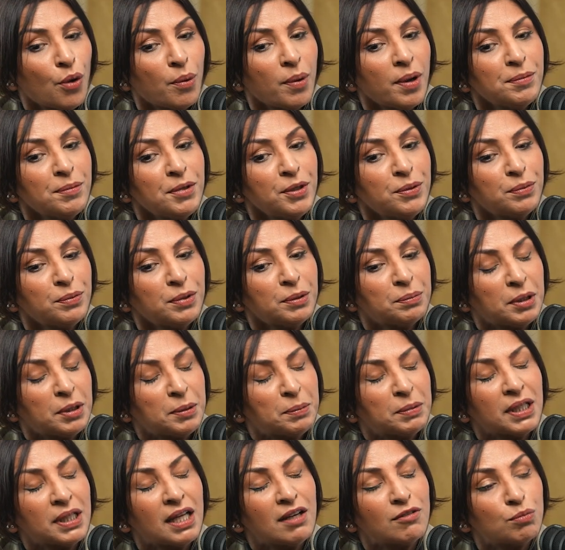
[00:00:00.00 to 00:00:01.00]
What about when
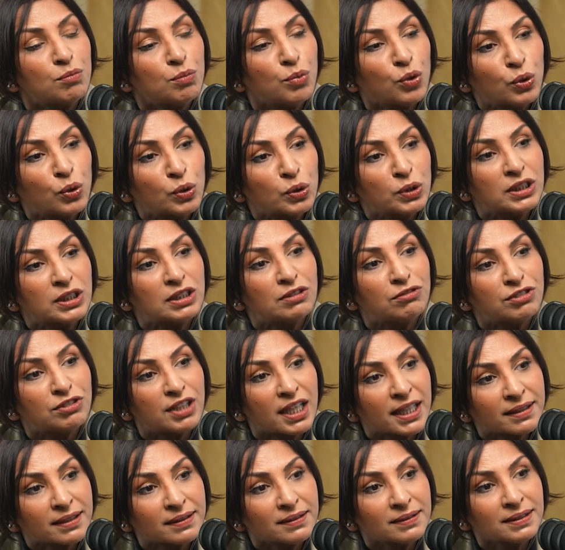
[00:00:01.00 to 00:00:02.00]
people have moles and
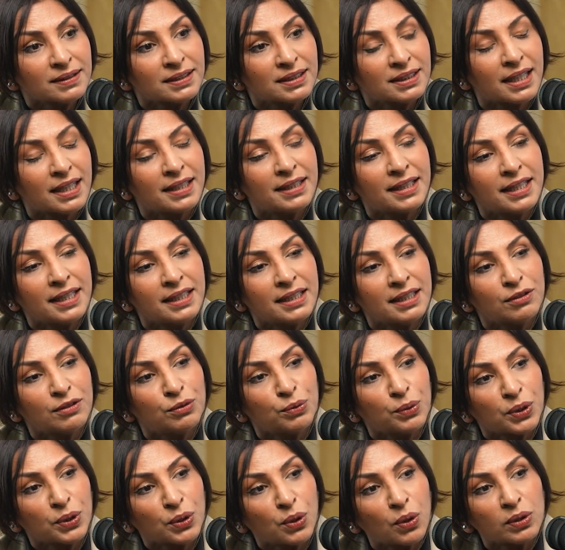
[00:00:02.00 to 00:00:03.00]
freckles and then they
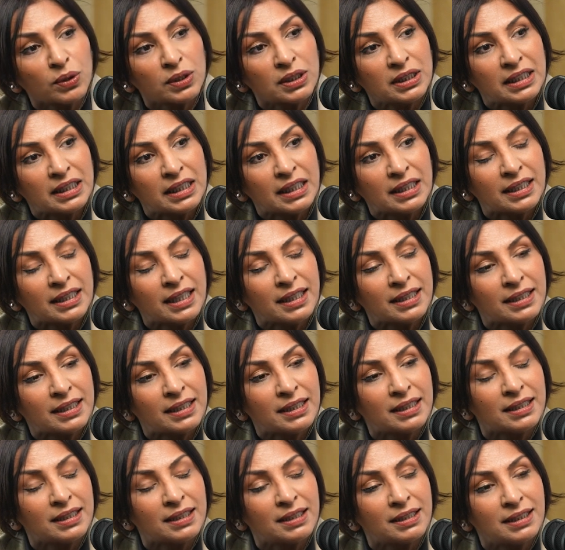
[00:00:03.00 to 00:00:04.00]
go on holiday and then
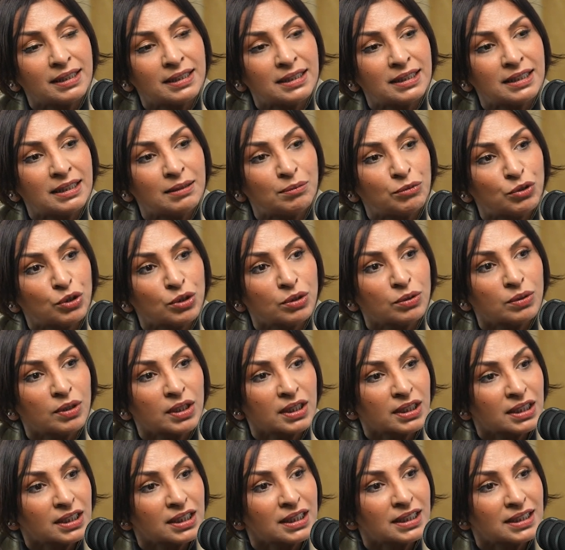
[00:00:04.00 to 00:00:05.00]
these seem to
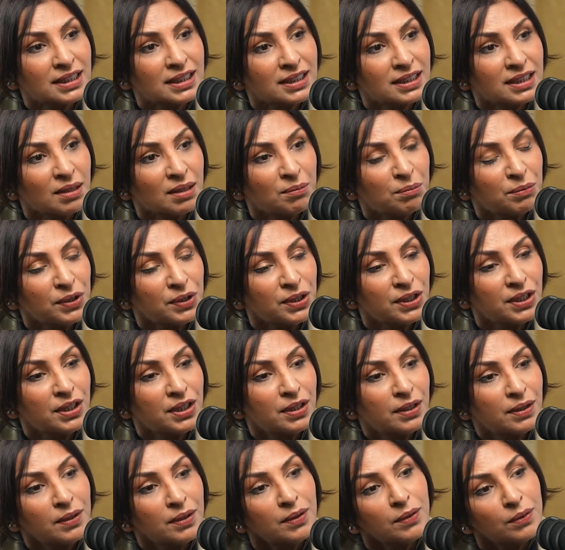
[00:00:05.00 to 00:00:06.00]
increase in number?
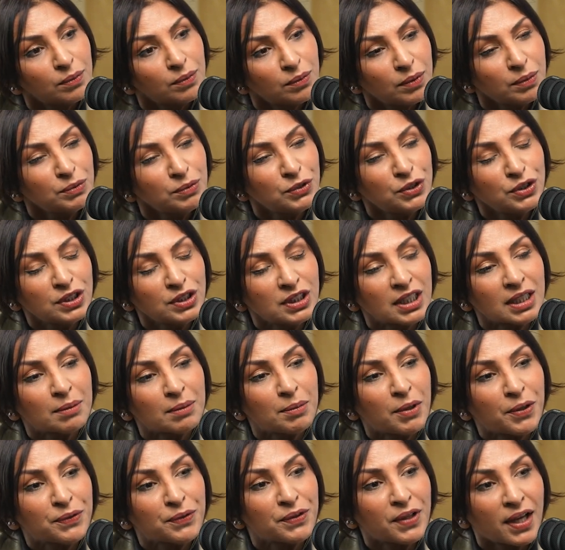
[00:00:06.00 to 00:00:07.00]
What would you say
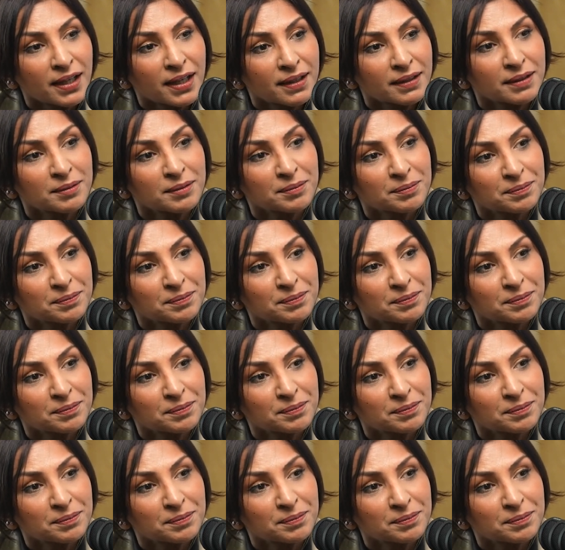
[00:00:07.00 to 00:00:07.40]
about that?